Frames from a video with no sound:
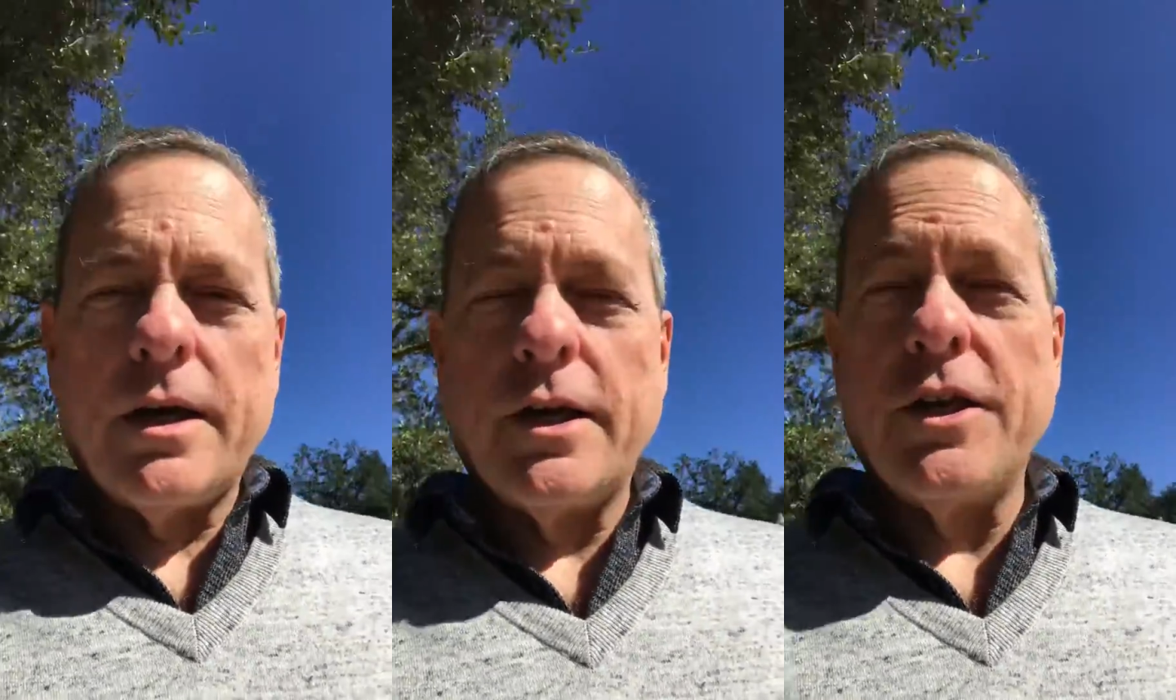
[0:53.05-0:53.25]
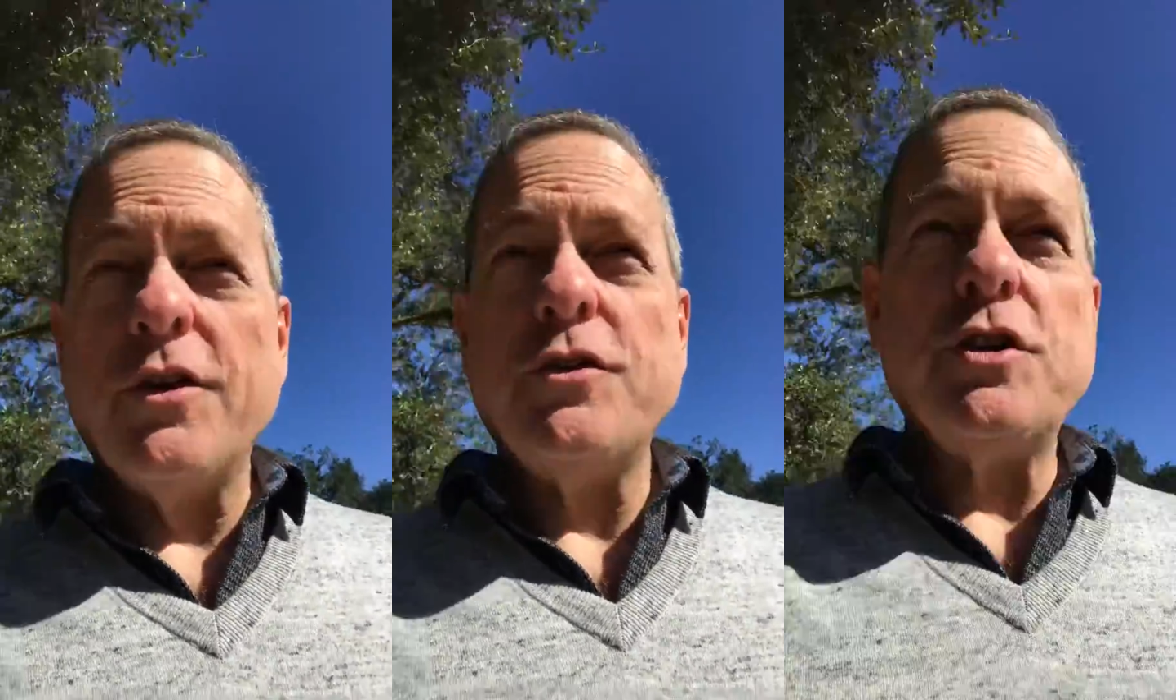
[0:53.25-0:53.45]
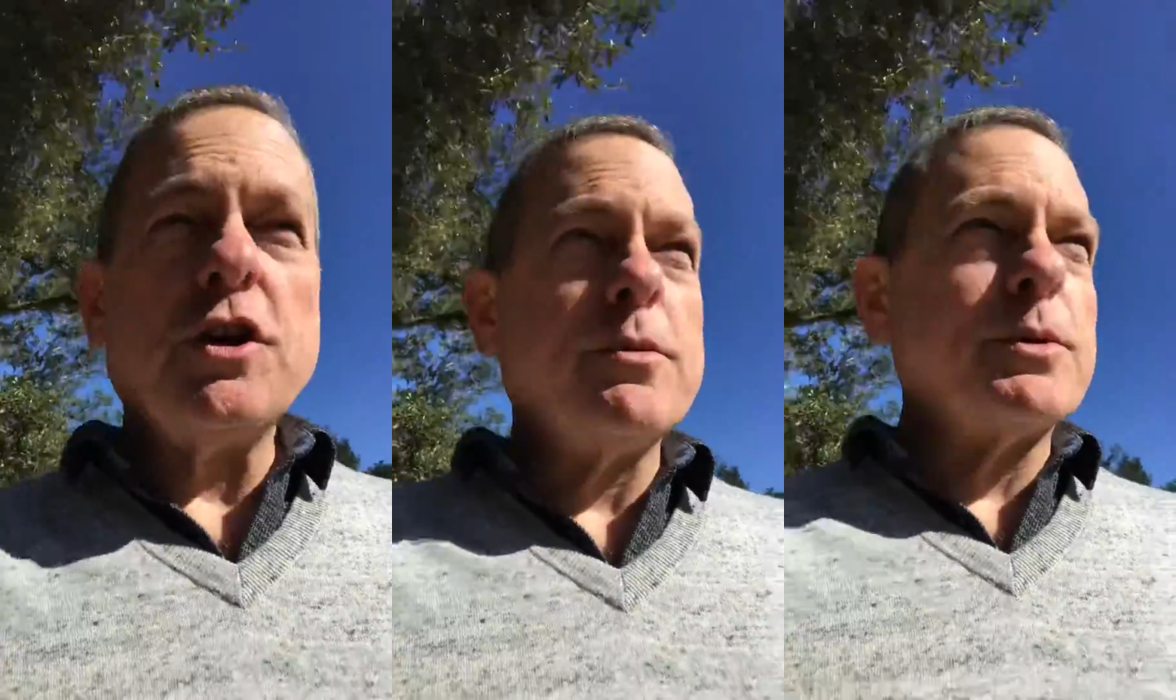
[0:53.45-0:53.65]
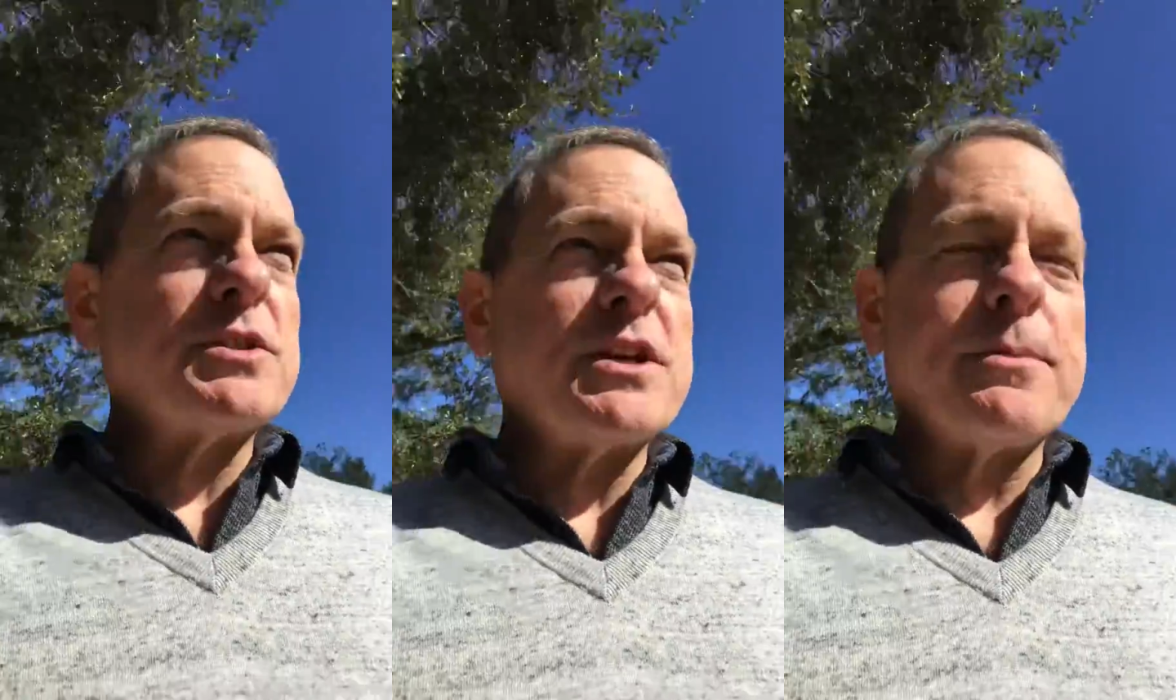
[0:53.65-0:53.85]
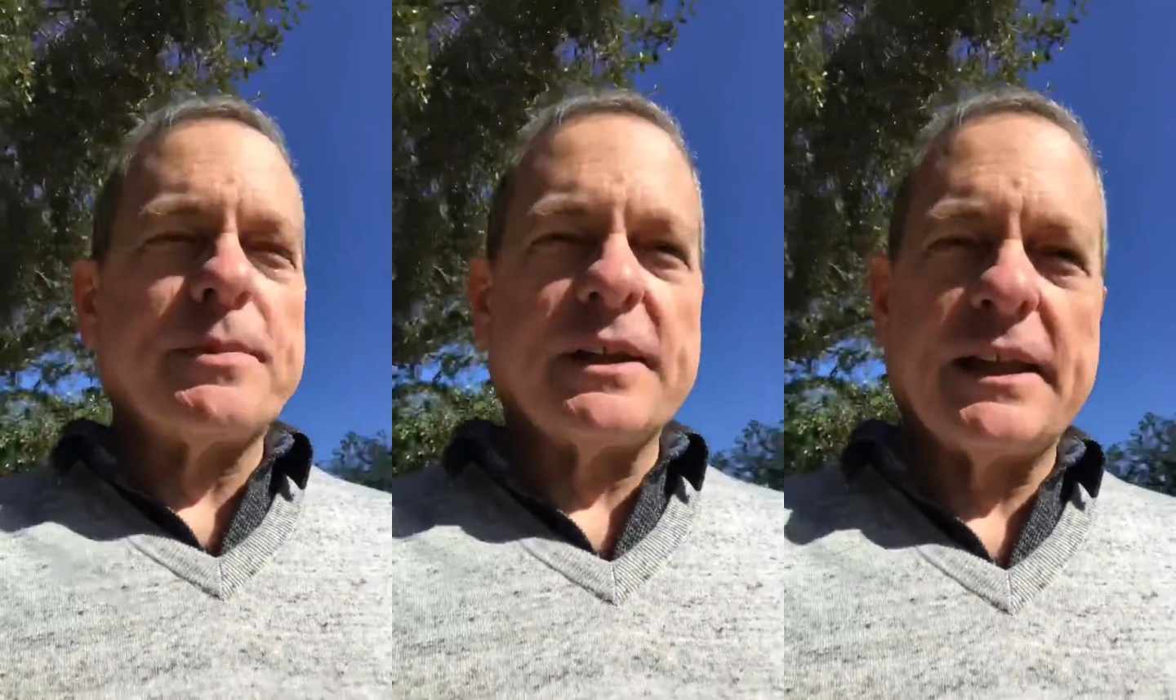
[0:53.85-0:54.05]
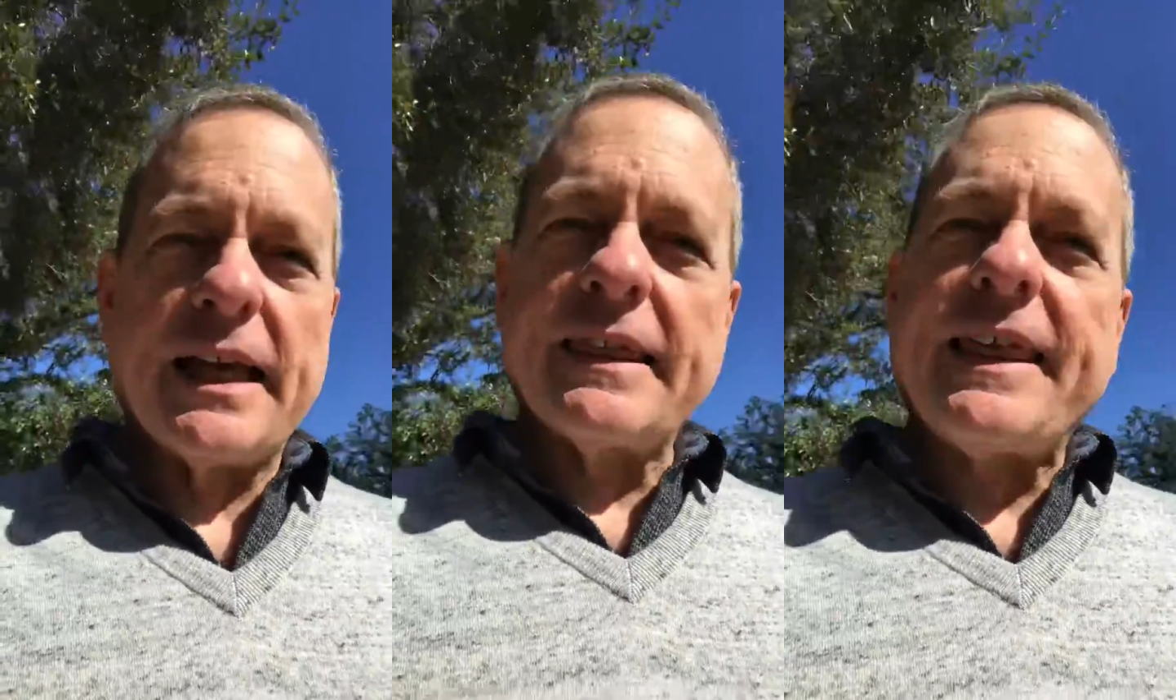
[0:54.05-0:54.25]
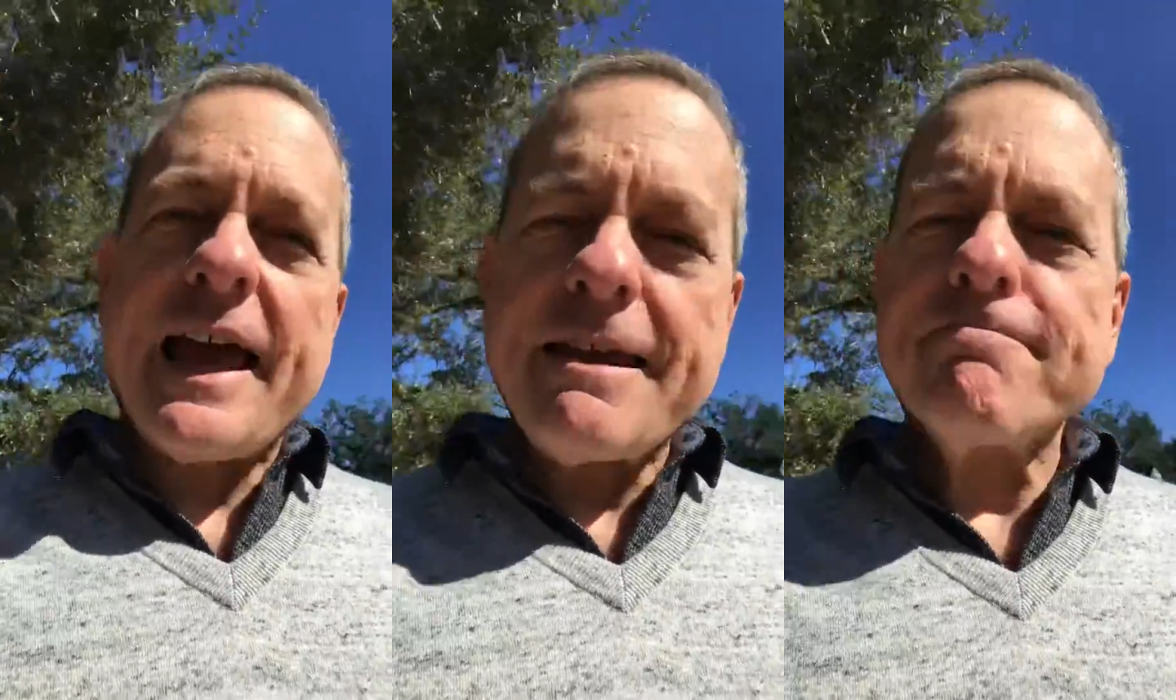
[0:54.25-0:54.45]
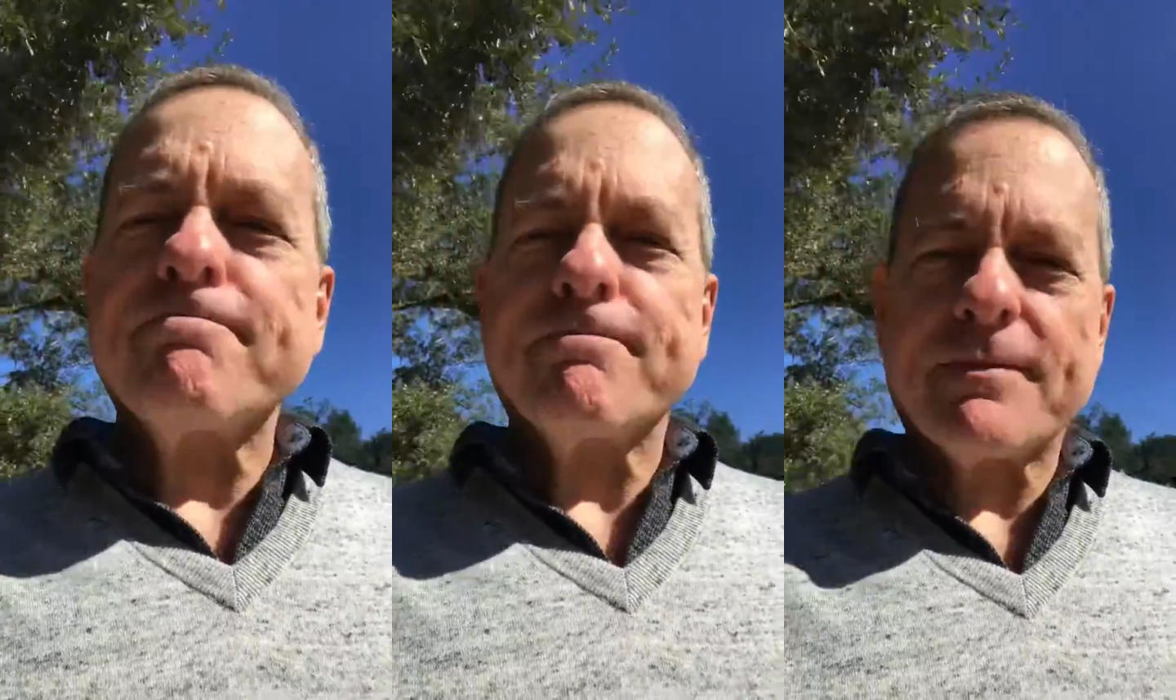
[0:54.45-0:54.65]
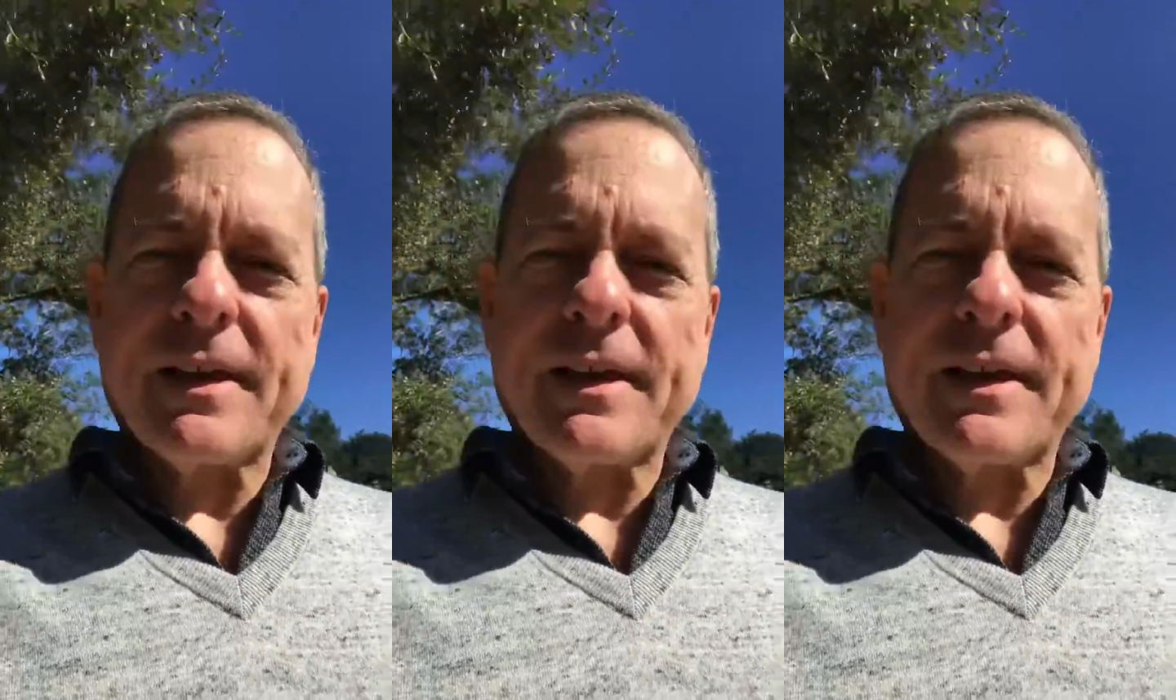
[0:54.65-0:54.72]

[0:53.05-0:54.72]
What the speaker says: YouTube or something like that,